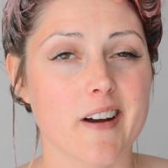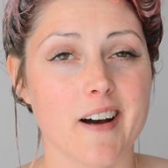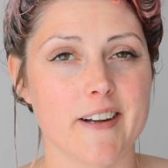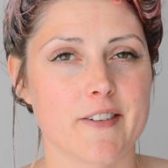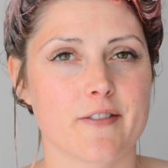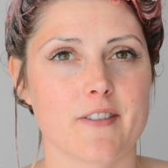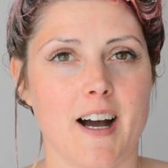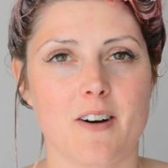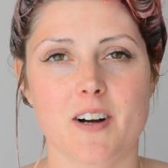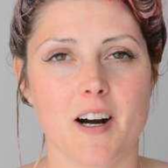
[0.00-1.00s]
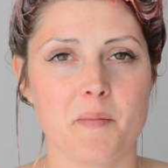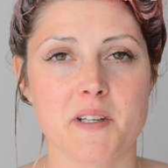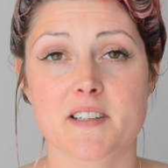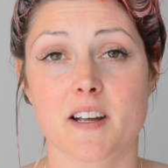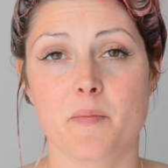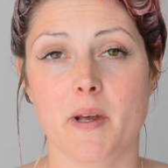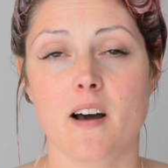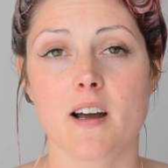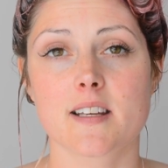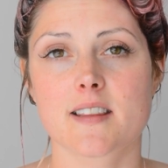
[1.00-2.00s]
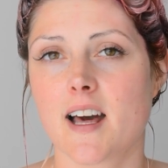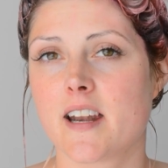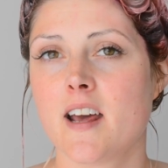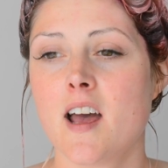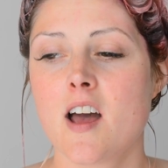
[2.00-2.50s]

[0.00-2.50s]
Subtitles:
kind of outcome is going to be like, then